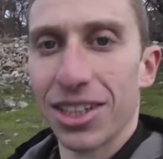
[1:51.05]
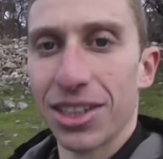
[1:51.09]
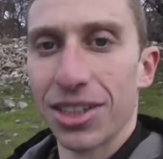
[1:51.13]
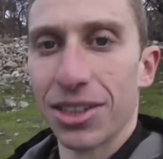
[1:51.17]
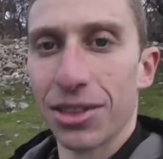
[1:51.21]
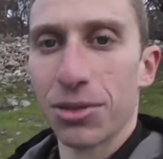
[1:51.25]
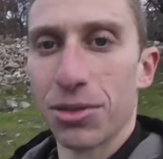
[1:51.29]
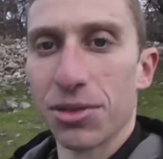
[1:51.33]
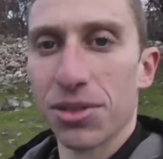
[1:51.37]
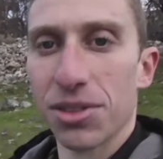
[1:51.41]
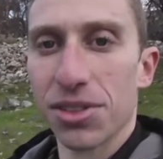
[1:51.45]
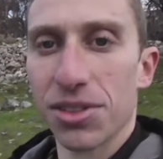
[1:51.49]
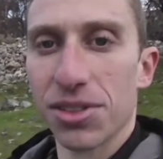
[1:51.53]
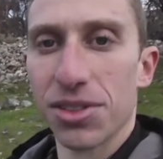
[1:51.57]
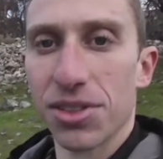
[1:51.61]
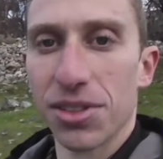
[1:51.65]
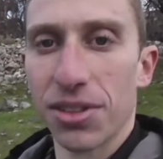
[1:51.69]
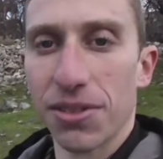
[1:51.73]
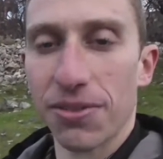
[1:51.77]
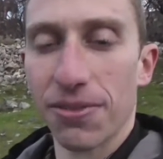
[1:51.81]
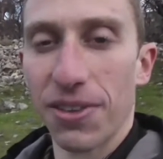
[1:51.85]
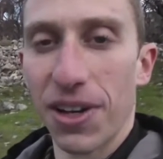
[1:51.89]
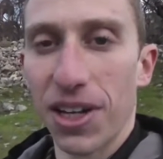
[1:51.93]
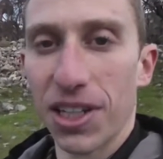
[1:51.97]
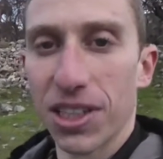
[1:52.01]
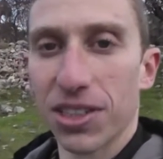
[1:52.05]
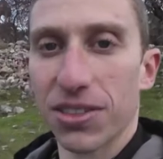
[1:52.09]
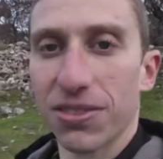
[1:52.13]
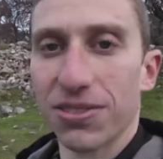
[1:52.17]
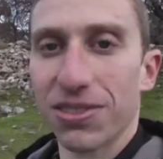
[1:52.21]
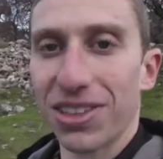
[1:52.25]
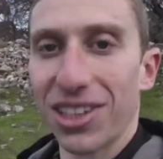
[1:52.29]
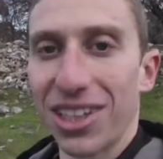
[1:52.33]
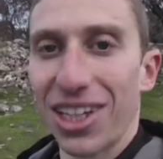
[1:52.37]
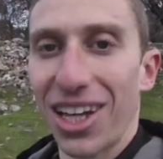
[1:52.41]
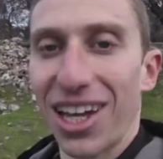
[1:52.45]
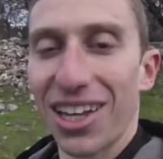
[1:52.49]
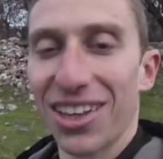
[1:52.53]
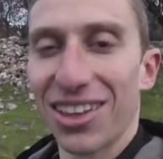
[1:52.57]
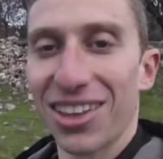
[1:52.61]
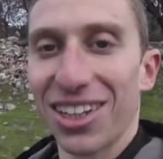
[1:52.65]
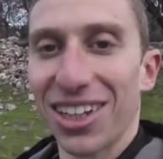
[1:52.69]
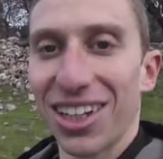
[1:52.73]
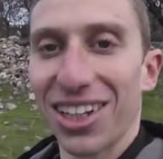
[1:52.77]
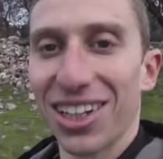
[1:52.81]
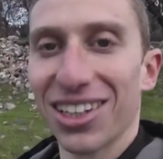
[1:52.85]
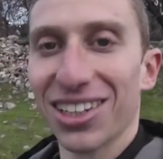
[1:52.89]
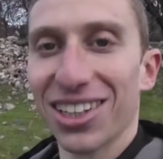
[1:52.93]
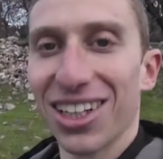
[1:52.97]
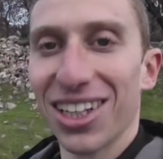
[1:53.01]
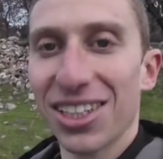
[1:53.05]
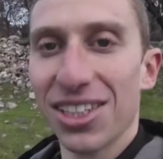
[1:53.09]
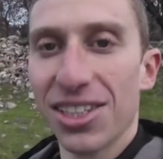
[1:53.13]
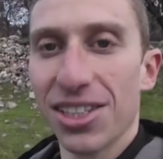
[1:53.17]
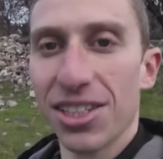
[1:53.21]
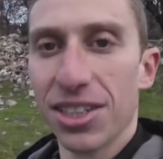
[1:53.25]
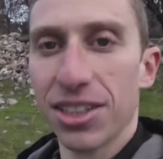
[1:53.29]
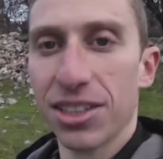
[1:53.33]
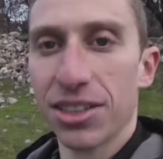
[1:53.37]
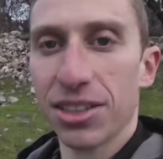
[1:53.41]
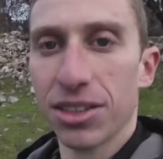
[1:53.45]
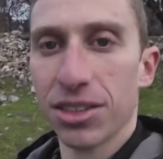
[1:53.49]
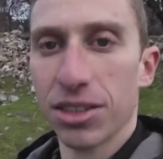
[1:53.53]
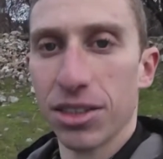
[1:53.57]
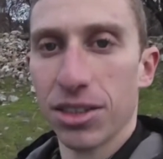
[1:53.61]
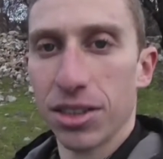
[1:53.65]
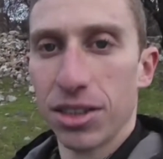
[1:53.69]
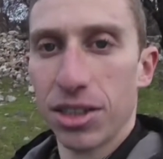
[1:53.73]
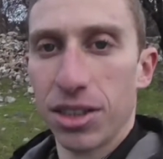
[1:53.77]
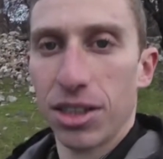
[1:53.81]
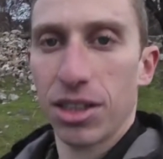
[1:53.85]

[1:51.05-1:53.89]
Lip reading: It was effectively ethnic cleansing,